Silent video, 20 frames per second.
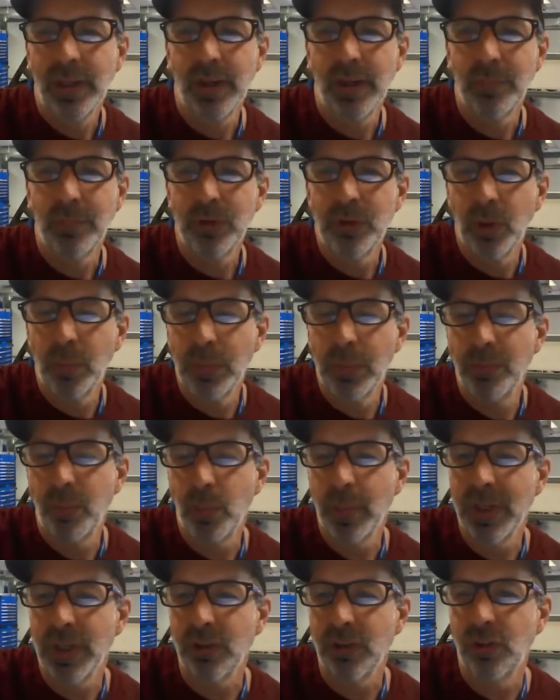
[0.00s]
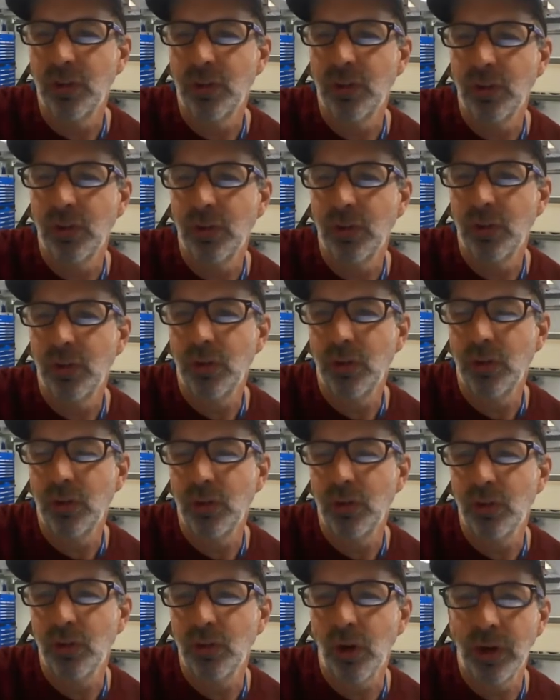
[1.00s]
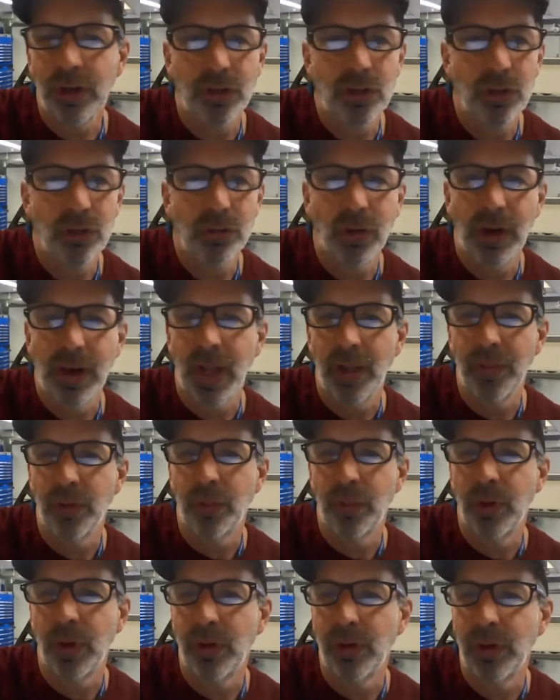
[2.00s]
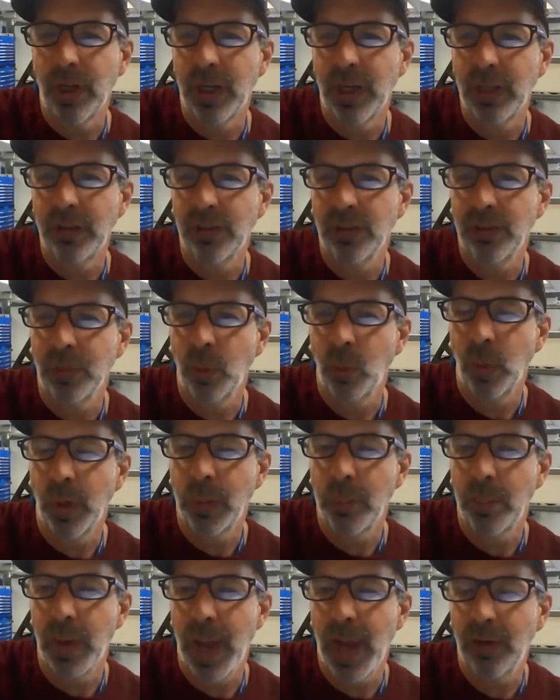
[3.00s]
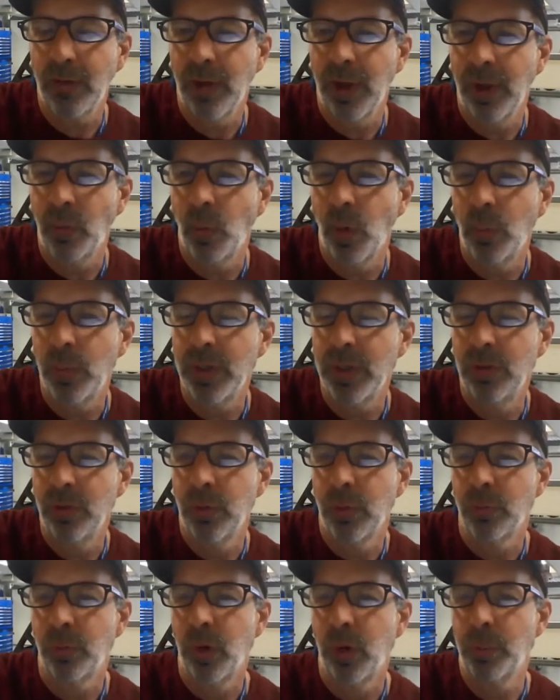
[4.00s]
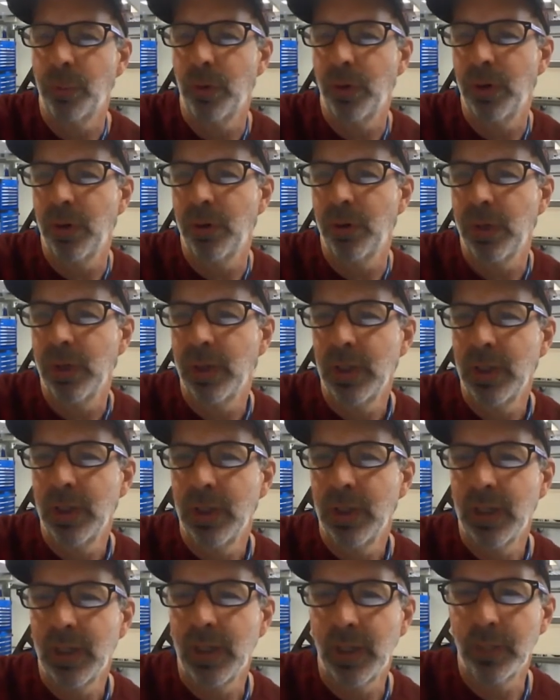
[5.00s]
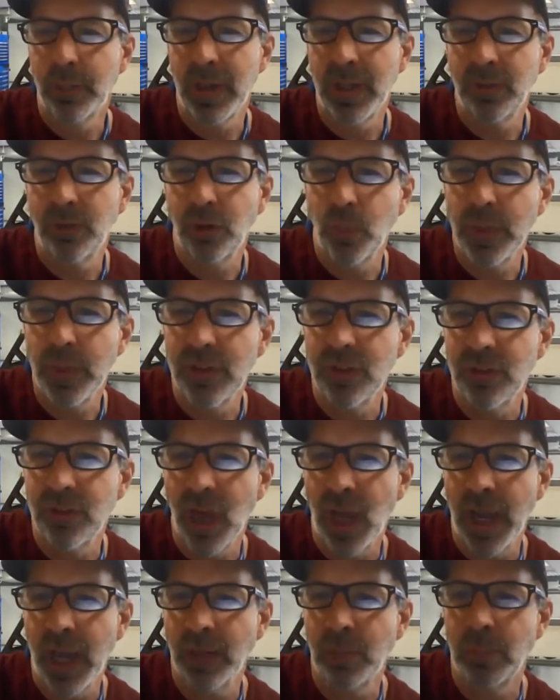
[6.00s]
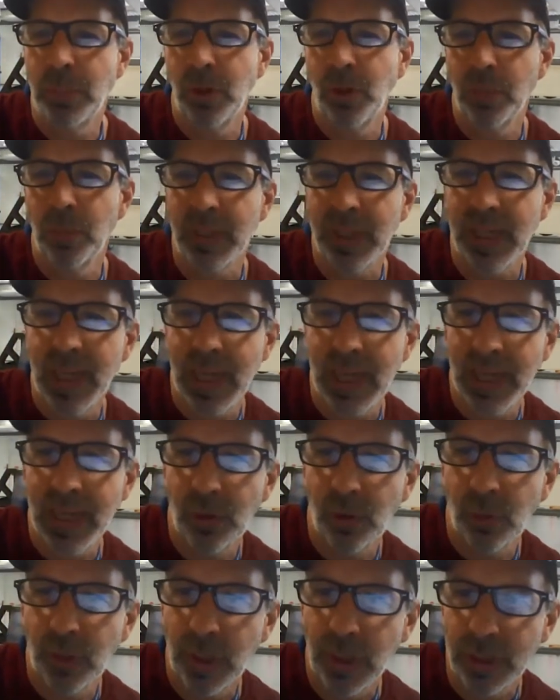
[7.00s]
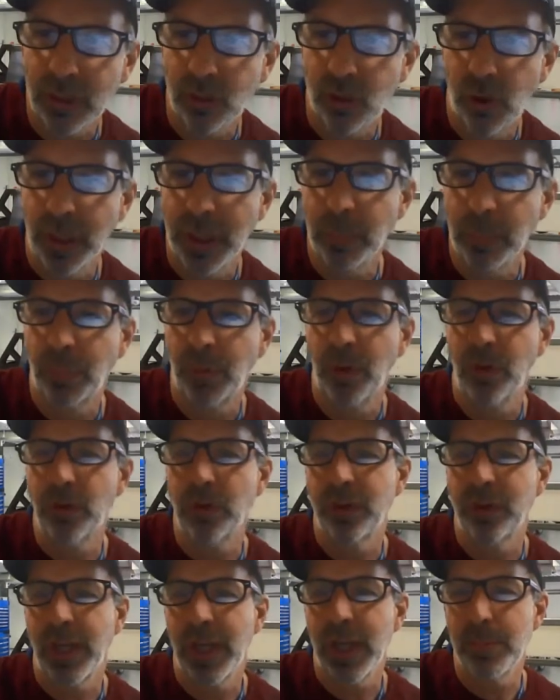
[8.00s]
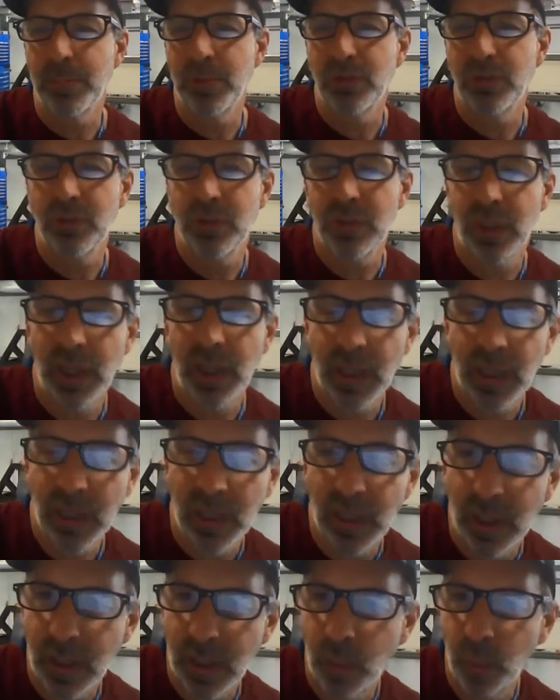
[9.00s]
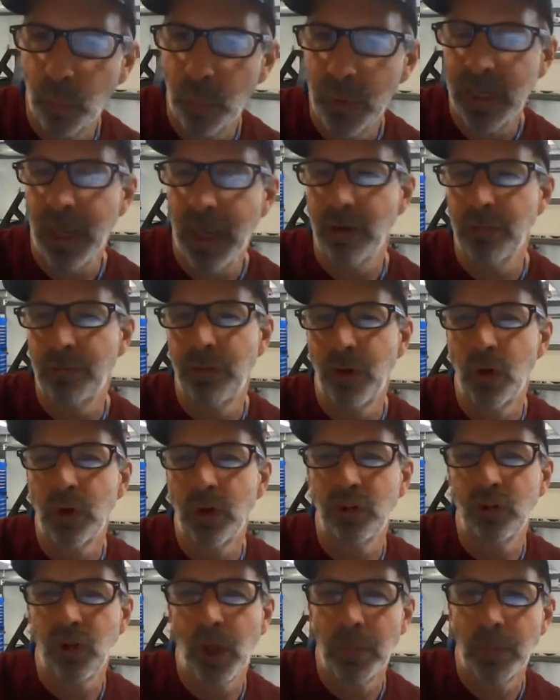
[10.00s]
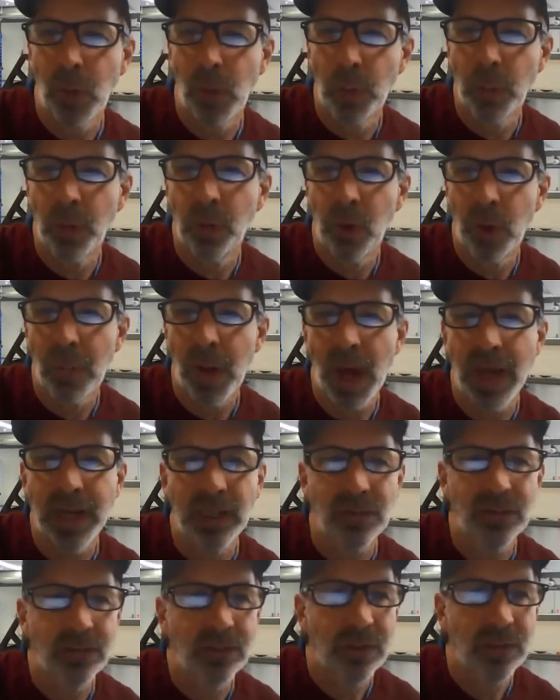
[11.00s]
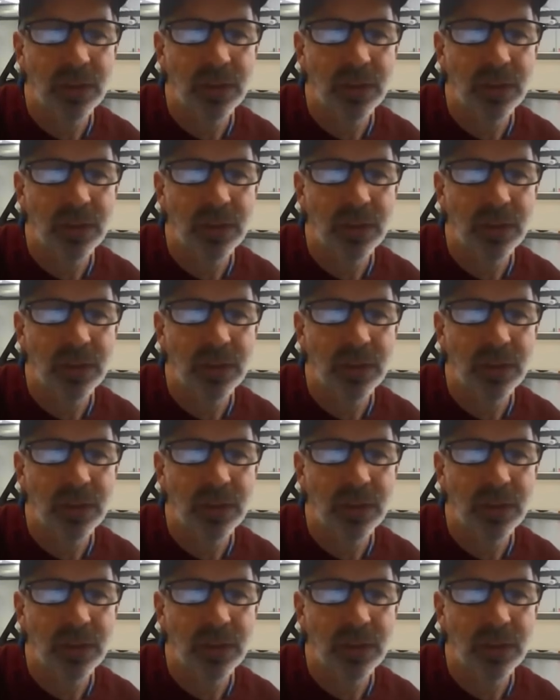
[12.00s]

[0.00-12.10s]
So before we get started too far down the road, just some quick background on what we do at RoPro. Basically we design and build mechanical and electronic prototypes, and we kind of focus on mobile robotics.